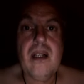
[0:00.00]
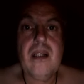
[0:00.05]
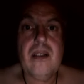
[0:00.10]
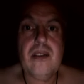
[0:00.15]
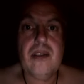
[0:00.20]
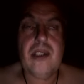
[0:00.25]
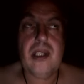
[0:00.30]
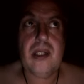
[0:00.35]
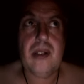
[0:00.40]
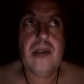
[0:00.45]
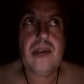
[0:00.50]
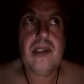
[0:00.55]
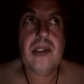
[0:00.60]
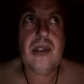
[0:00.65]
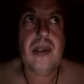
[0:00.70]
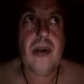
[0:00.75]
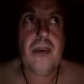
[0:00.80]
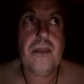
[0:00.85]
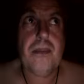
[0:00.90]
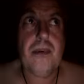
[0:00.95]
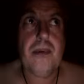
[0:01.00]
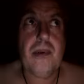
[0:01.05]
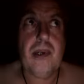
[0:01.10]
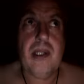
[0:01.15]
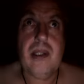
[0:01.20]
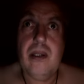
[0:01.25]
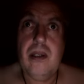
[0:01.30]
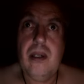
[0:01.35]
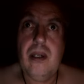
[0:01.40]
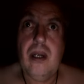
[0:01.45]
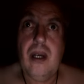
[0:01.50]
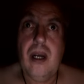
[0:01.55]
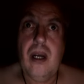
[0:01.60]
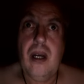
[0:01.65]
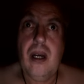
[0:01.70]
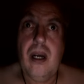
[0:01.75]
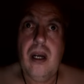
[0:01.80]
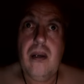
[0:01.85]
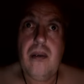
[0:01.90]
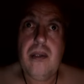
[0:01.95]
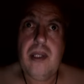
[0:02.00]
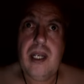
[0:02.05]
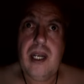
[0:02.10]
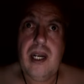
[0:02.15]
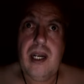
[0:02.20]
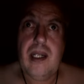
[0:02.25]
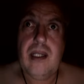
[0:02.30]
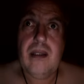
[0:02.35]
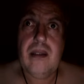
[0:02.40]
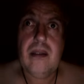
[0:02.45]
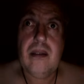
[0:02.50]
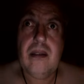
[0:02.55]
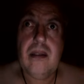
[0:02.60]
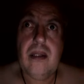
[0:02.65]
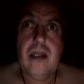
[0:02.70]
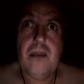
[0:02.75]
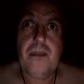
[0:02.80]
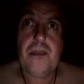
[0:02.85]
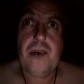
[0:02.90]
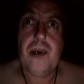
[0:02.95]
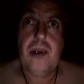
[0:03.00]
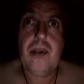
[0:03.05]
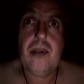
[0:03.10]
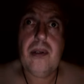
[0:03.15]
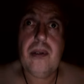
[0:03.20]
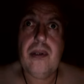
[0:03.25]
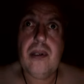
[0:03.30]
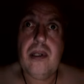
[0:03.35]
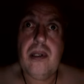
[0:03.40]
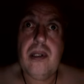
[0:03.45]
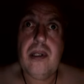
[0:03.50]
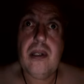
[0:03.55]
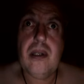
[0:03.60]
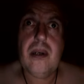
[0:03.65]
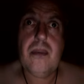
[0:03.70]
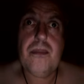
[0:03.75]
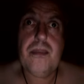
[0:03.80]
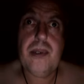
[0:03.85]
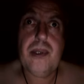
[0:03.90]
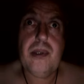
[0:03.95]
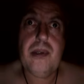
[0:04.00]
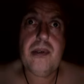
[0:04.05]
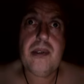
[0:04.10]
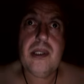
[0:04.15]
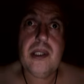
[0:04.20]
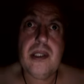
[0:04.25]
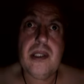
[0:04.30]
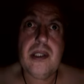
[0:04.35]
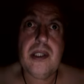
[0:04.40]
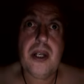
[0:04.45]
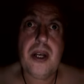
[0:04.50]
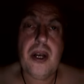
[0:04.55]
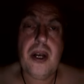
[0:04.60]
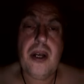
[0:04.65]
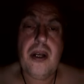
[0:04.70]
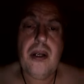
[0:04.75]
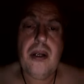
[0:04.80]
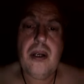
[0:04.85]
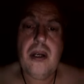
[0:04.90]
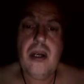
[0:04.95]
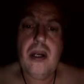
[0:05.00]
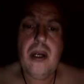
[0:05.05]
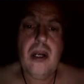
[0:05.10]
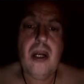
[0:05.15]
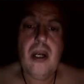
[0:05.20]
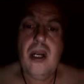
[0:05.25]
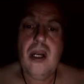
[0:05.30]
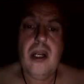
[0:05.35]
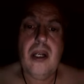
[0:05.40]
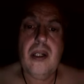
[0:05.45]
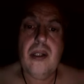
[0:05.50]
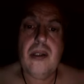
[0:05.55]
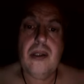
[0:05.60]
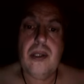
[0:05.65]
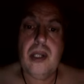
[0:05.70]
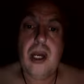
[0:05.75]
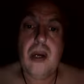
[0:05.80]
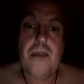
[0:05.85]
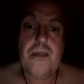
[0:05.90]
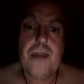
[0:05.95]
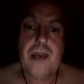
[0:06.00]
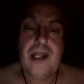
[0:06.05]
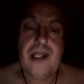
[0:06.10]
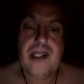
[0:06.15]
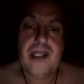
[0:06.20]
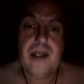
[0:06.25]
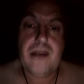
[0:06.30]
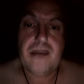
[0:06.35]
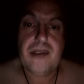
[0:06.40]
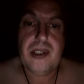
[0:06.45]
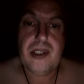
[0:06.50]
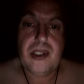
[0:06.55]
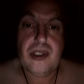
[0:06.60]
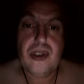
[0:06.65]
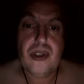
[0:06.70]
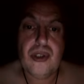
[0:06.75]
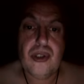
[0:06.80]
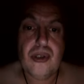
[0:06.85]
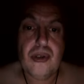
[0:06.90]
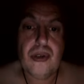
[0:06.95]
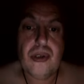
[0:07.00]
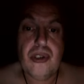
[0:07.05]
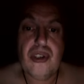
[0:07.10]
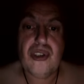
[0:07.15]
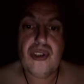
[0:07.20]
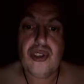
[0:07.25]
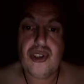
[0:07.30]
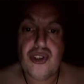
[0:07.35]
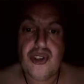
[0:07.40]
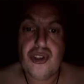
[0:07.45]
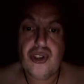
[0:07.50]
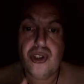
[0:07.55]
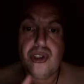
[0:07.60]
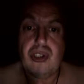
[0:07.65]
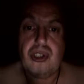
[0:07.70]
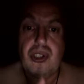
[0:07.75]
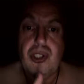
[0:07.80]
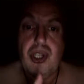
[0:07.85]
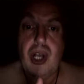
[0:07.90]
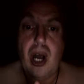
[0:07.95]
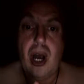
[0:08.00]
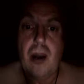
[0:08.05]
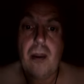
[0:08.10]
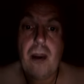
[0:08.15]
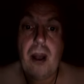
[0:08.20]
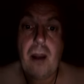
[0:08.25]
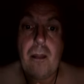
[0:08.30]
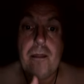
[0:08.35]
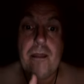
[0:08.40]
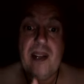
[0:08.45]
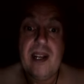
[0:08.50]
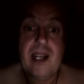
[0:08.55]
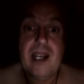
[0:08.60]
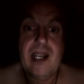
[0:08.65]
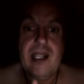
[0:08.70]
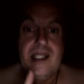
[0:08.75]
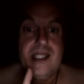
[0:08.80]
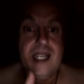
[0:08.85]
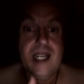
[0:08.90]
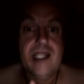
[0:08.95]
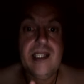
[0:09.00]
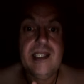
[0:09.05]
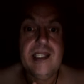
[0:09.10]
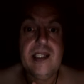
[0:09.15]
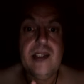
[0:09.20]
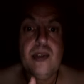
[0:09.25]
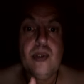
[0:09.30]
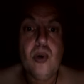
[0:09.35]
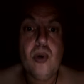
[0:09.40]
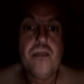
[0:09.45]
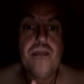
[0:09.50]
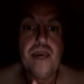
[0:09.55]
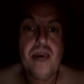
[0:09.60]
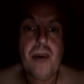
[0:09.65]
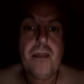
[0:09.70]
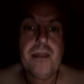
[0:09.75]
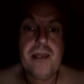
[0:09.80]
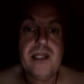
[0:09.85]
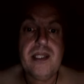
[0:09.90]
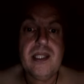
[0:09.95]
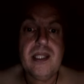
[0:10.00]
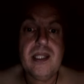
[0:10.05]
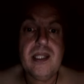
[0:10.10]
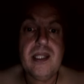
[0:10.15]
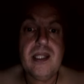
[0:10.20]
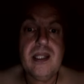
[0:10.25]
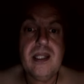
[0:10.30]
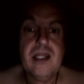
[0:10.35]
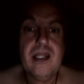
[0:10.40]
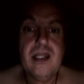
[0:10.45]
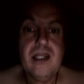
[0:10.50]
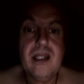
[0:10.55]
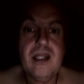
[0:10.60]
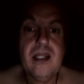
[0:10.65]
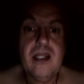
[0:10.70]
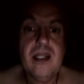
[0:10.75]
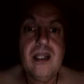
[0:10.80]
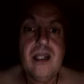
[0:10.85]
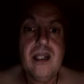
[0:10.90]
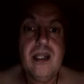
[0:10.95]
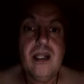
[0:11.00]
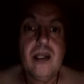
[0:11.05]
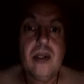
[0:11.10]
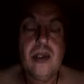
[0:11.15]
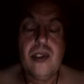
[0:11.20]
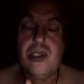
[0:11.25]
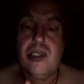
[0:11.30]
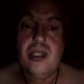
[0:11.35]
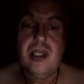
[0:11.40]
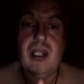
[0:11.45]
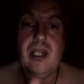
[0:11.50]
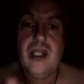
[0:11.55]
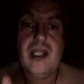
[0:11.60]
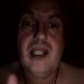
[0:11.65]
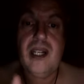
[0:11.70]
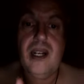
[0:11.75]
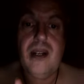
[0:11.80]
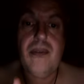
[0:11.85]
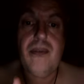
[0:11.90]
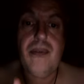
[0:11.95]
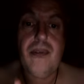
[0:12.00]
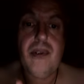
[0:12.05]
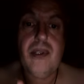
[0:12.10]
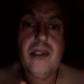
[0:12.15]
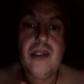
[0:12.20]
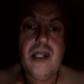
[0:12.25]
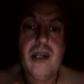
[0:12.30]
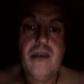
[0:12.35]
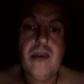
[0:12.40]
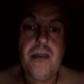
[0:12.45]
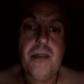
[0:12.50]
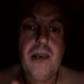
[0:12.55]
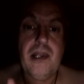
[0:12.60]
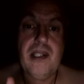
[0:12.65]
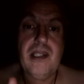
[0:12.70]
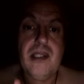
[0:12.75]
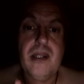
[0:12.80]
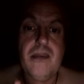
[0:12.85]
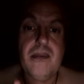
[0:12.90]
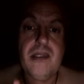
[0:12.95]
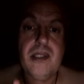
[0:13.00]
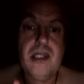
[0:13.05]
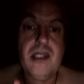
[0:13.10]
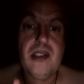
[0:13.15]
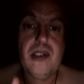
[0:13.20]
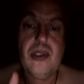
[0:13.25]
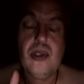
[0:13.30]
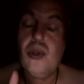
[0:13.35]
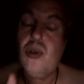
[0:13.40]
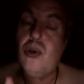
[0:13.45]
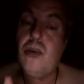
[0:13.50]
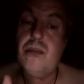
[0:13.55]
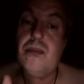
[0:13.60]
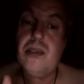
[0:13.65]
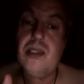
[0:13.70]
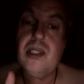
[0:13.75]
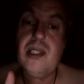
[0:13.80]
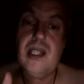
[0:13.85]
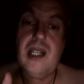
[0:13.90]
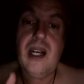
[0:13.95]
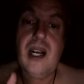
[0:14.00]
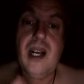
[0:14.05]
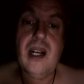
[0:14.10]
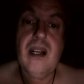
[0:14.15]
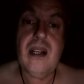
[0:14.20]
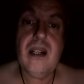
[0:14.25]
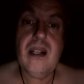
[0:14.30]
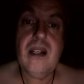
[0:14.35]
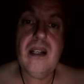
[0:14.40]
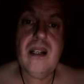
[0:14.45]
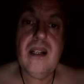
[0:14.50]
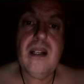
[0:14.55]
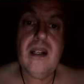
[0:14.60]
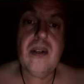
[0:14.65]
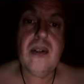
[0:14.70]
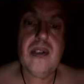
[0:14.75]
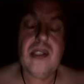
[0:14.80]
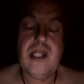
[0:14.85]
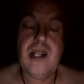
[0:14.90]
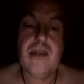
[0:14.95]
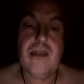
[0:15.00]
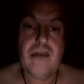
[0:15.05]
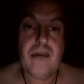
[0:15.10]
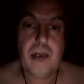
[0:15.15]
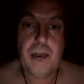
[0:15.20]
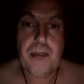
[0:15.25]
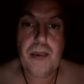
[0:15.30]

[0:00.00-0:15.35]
And she looked it up and went, okay, but I look on the computer, sir. No police officer should, should not be attending your property because you're not down for it to have a police officer to come to you because you haven't